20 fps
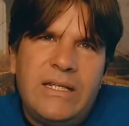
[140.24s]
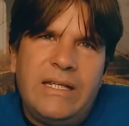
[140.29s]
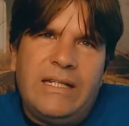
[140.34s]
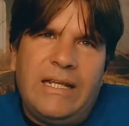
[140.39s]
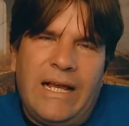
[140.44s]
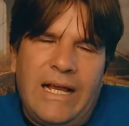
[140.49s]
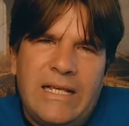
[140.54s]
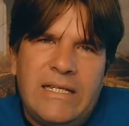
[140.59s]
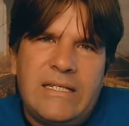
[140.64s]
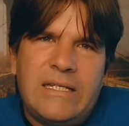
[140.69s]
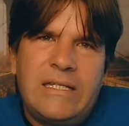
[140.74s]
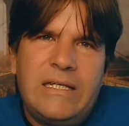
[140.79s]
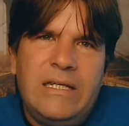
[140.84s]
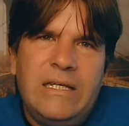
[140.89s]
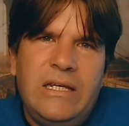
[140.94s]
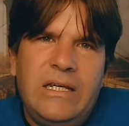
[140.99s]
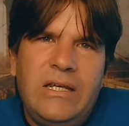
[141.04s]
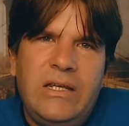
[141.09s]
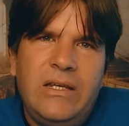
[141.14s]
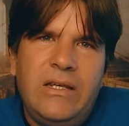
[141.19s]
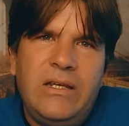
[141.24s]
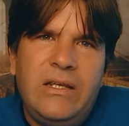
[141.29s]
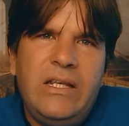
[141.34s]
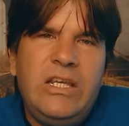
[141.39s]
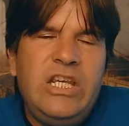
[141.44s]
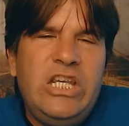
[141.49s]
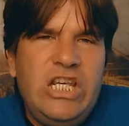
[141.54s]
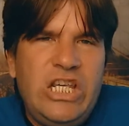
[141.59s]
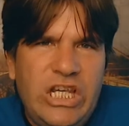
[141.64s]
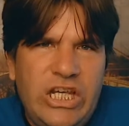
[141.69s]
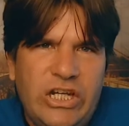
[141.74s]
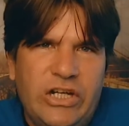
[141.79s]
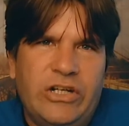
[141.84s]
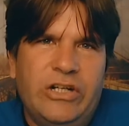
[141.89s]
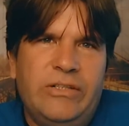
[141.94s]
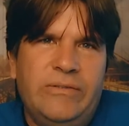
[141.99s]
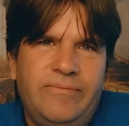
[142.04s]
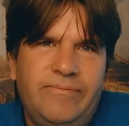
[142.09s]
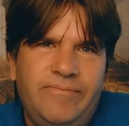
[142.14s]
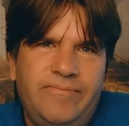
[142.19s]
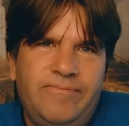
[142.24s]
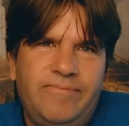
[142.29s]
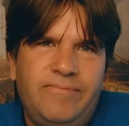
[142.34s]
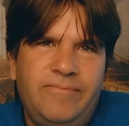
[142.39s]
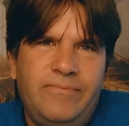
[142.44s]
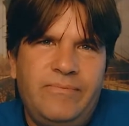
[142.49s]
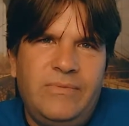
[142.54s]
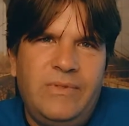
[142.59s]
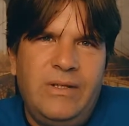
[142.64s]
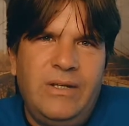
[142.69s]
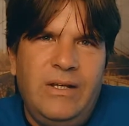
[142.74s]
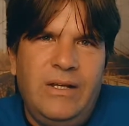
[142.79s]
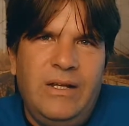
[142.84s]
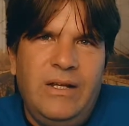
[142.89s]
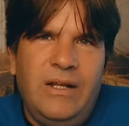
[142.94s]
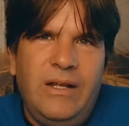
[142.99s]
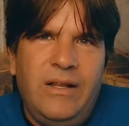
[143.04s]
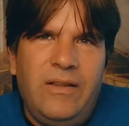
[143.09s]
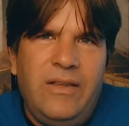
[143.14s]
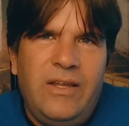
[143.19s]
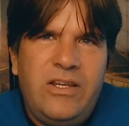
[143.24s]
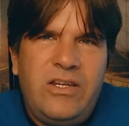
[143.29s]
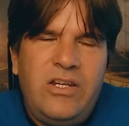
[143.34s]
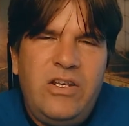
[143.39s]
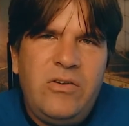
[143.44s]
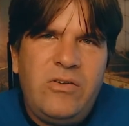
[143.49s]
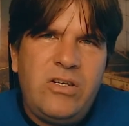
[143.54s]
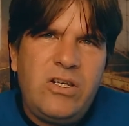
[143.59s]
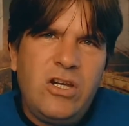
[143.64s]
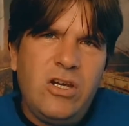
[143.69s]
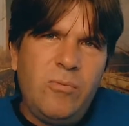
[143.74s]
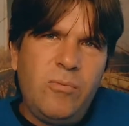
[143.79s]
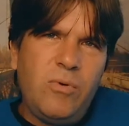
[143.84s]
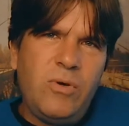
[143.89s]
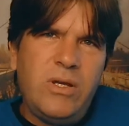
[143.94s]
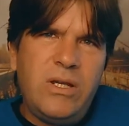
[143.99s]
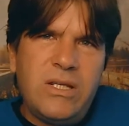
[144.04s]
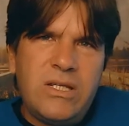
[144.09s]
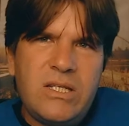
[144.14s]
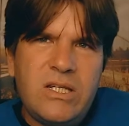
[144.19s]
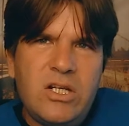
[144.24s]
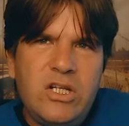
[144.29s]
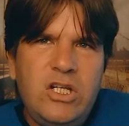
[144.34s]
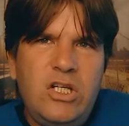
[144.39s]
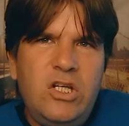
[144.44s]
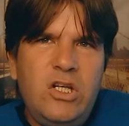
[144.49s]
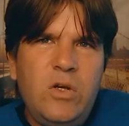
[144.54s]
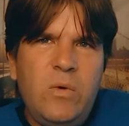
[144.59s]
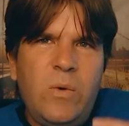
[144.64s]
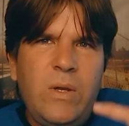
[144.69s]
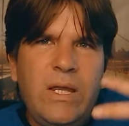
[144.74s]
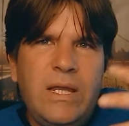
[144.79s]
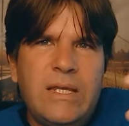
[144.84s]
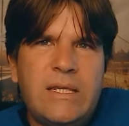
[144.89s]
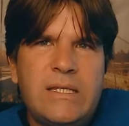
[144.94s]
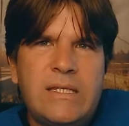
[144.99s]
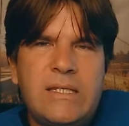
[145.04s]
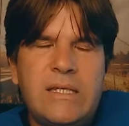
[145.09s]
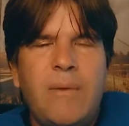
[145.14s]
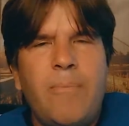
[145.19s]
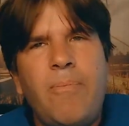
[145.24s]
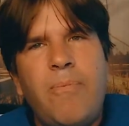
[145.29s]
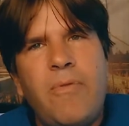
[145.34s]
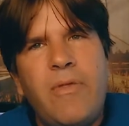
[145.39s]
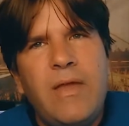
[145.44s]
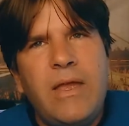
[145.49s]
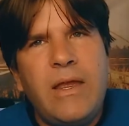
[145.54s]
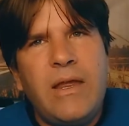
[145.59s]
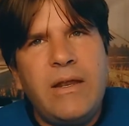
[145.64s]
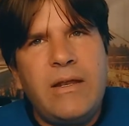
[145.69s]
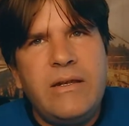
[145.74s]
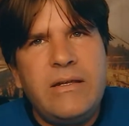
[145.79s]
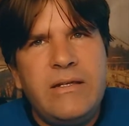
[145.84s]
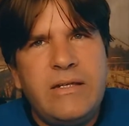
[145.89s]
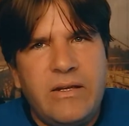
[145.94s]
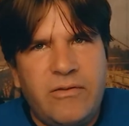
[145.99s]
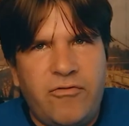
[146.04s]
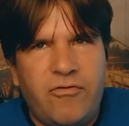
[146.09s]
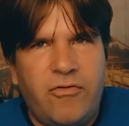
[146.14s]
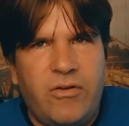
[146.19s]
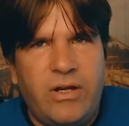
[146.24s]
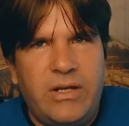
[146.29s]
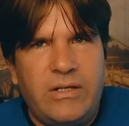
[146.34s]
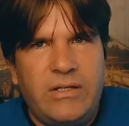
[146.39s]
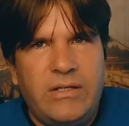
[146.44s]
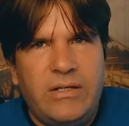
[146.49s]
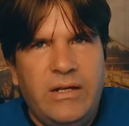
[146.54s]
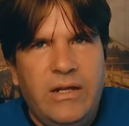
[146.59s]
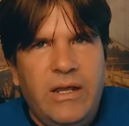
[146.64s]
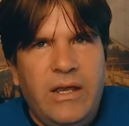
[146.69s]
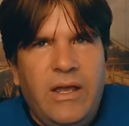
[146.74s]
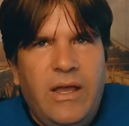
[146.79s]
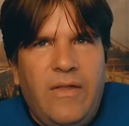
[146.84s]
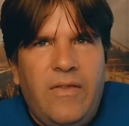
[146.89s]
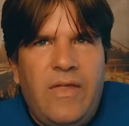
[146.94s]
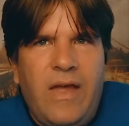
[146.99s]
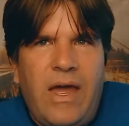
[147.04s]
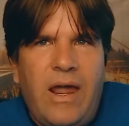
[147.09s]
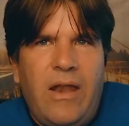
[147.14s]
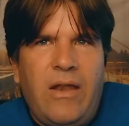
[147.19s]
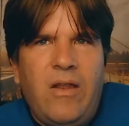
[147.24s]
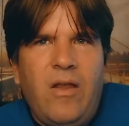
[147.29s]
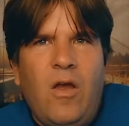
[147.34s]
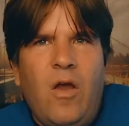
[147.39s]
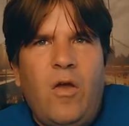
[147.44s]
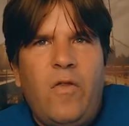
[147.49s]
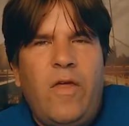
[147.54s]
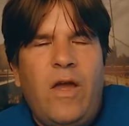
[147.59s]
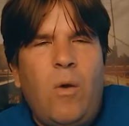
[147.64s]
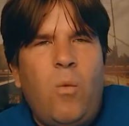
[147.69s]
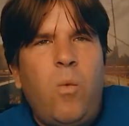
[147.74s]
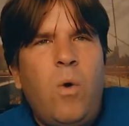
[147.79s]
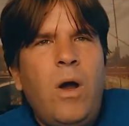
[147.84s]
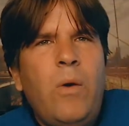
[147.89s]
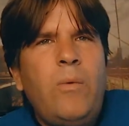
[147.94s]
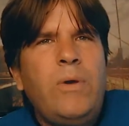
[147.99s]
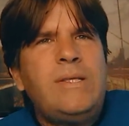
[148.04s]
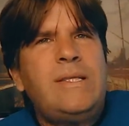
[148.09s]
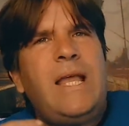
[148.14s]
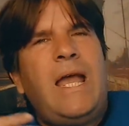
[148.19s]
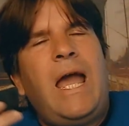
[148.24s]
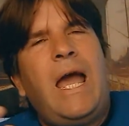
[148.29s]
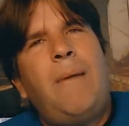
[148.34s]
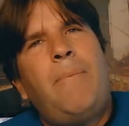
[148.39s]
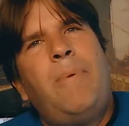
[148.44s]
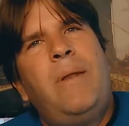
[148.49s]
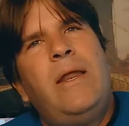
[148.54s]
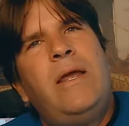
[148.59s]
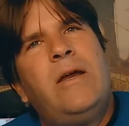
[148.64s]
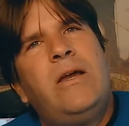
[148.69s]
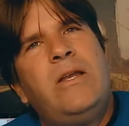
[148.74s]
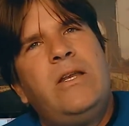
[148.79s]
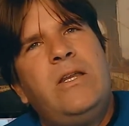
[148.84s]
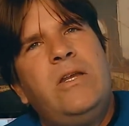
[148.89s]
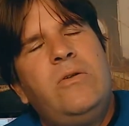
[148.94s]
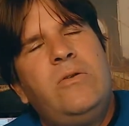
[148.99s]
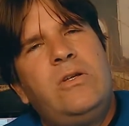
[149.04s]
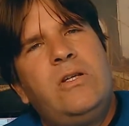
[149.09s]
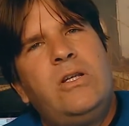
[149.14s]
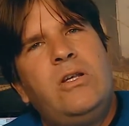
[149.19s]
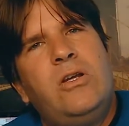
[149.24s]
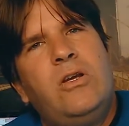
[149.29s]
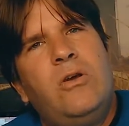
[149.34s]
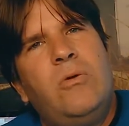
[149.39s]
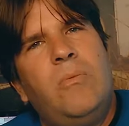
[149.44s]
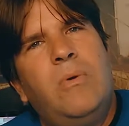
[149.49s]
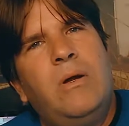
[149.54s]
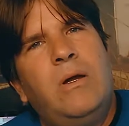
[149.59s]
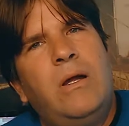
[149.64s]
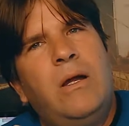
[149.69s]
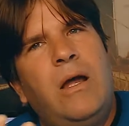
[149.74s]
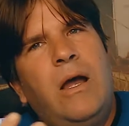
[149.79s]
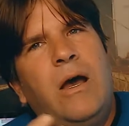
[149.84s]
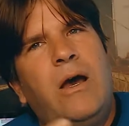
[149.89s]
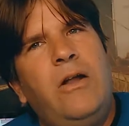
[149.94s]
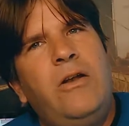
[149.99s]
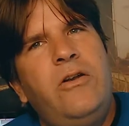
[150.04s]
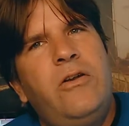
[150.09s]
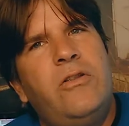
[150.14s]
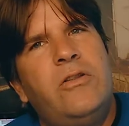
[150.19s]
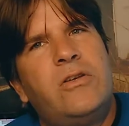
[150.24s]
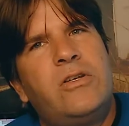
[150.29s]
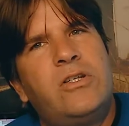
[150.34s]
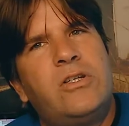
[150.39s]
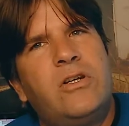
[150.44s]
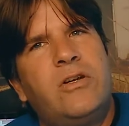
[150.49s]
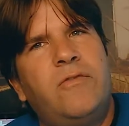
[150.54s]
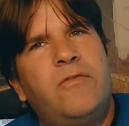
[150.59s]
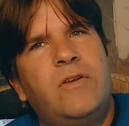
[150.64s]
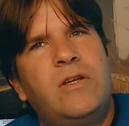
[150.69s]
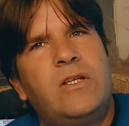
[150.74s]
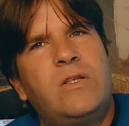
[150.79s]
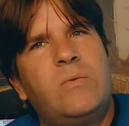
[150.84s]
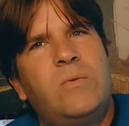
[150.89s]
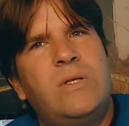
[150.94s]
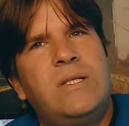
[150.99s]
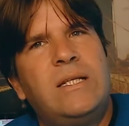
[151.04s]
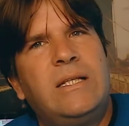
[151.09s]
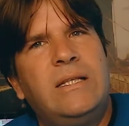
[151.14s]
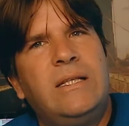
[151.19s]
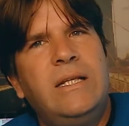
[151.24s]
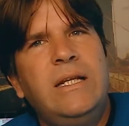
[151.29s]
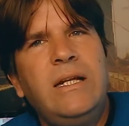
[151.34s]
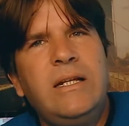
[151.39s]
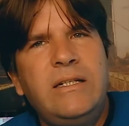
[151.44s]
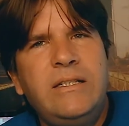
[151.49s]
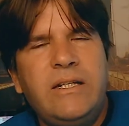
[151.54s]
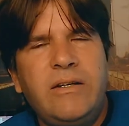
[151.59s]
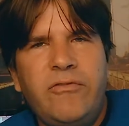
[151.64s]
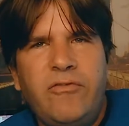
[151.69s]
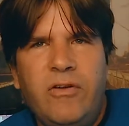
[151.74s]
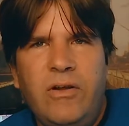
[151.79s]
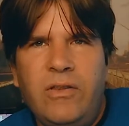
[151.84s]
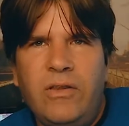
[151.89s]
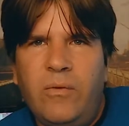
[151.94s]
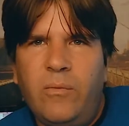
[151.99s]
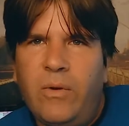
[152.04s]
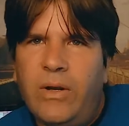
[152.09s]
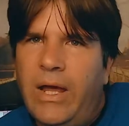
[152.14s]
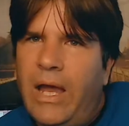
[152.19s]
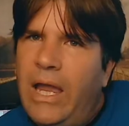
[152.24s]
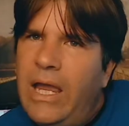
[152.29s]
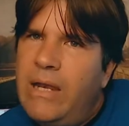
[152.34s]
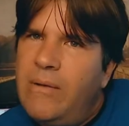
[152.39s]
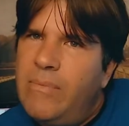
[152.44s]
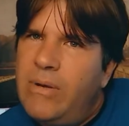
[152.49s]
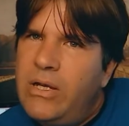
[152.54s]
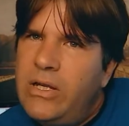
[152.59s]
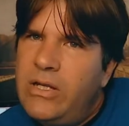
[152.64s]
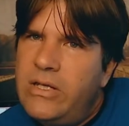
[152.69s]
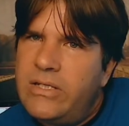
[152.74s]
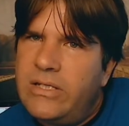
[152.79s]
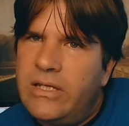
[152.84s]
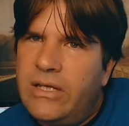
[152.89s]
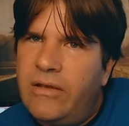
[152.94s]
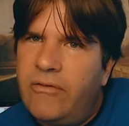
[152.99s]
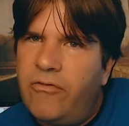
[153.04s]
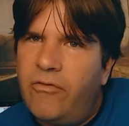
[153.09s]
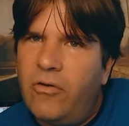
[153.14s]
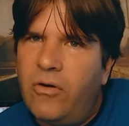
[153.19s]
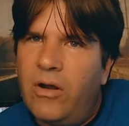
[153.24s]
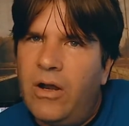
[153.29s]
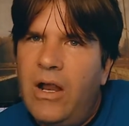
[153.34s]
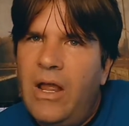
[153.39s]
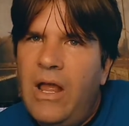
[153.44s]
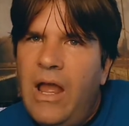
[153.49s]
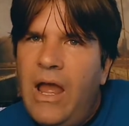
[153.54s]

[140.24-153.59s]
in the last year that YouTube was doing something different. That what was happening on YouTube under the surface was a little different than what I had been using it for.